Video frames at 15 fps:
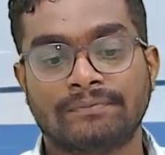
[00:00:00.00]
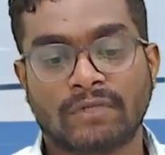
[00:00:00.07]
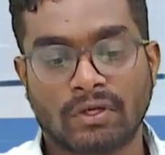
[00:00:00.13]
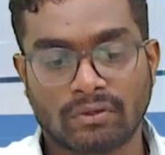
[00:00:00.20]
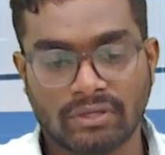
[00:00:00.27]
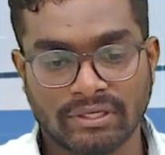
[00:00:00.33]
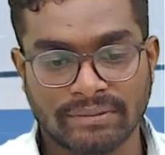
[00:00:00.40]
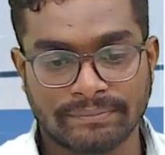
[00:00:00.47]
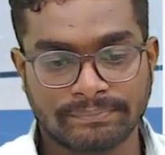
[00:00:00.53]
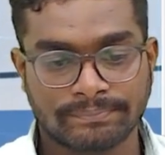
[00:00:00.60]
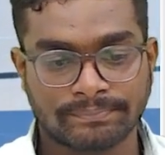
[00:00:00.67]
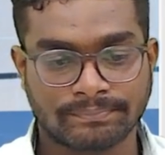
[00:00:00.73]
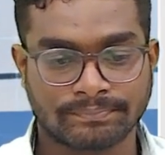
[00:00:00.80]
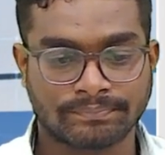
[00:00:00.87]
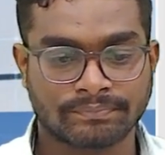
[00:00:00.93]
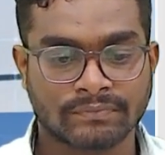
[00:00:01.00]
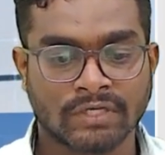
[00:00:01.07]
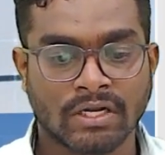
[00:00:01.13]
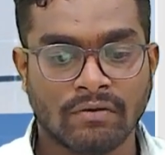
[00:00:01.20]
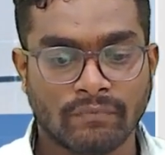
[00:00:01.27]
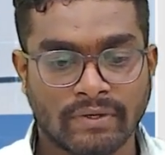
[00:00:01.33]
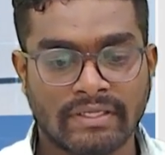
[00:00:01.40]
Okay,
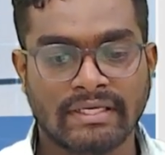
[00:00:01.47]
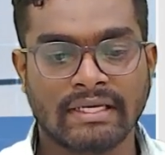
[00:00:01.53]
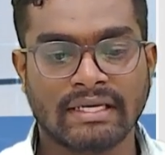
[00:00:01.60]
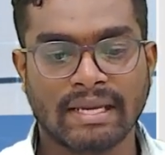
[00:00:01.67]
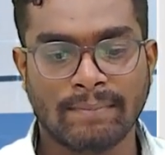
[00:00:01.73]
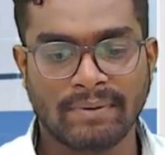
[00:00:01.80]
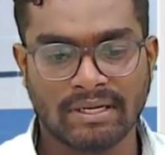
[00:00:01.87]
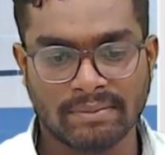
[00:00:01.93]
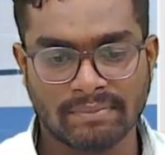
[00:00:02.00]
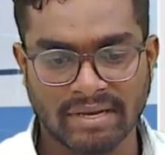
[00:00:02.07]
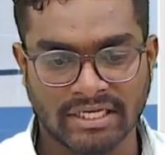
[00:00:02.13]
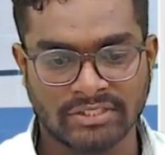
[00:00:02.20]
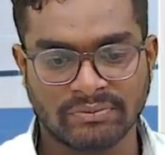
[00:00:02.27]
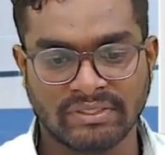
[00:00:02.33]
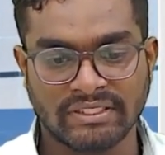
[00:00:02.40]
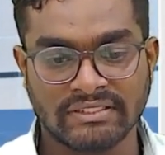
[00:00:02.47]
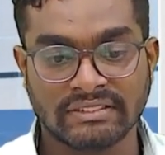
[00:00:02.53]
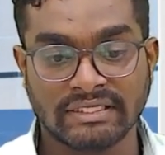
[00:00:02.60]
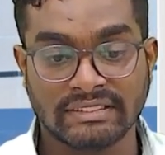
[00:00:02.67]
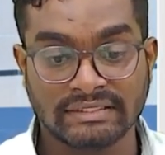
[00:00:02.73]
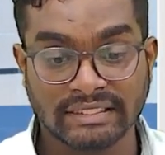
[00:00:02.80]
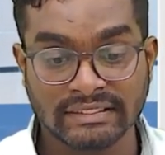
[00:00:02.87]
working capital management is
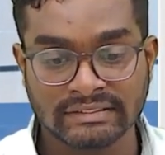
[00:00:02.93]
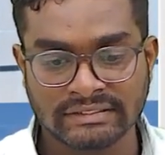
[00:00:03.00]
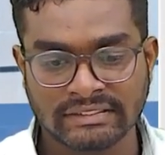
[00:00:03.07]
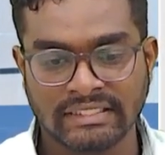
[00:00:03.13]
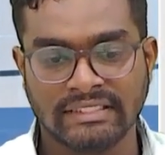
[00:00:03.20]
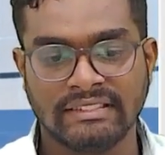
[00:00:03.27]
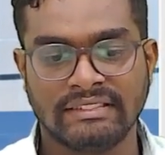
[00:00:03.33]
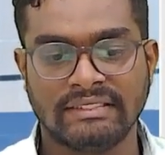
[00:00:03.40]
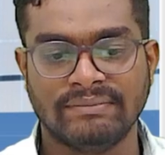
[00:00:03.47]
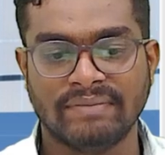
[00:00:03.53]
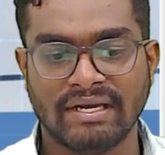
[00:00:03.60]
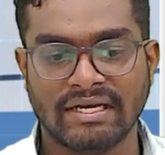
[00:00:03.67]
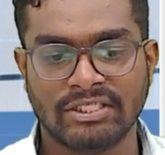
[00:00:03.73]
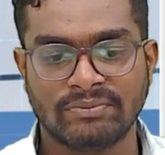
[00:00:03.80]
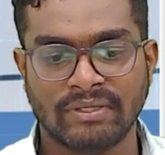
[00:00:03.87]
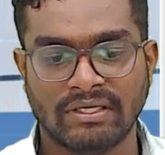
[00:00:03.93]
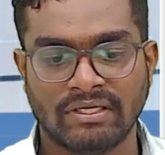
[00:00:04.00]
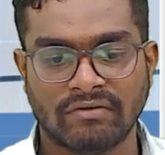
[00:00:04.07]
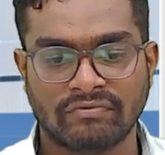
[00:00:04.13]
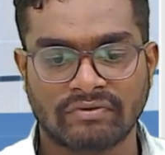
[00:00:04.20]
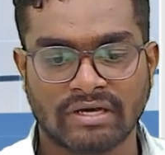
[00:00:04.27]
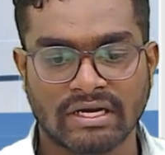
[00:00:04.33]
essentially the management
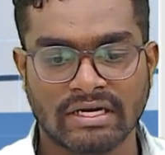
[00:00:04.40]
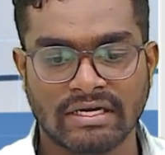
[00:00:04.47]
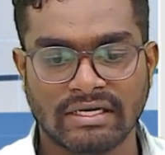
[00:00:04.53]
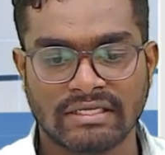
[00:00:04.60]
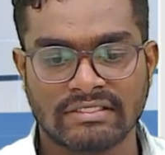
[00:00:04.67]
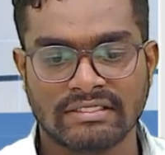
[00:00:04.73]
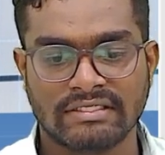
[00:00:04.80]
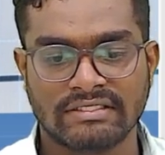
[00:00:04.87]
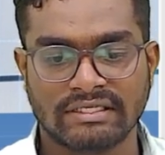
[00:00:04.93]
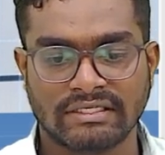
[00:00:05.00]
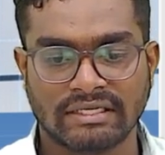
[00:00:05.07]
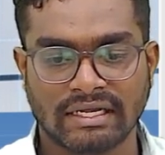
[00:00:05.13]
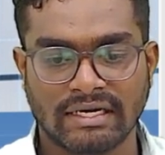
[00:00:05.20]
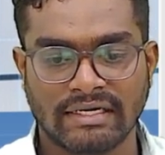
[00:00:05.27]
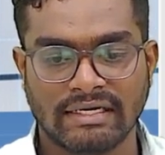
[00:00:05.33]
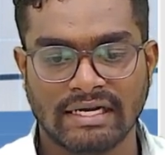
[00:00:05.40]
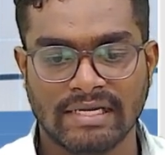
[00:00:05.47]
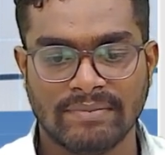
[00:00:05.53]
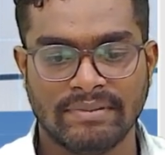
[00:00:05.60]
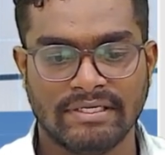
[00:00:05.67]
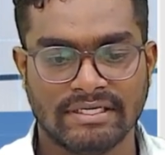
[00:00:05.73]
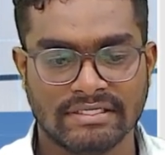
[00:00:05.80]
of current assets and current
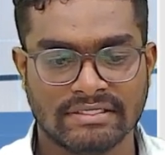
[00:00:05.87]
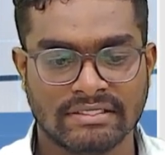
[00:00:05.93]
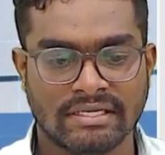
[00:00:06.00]
liabilities